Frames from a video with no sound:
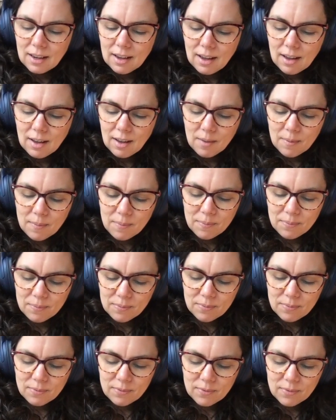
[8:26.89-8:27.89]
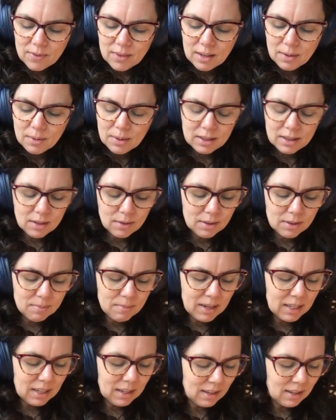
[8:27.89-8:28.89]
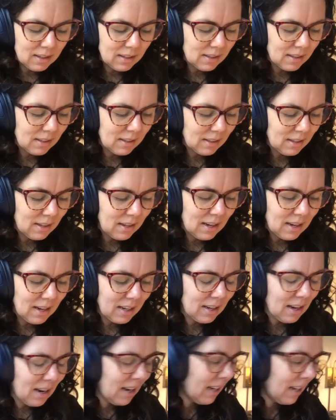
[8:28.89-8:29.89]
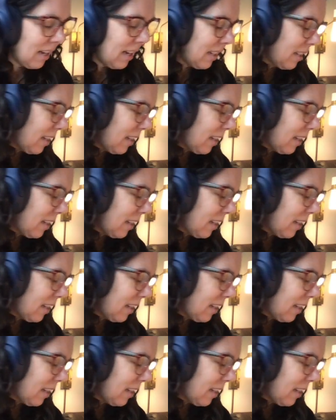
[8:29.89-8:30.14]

Um, I went there with my kids, and I, I had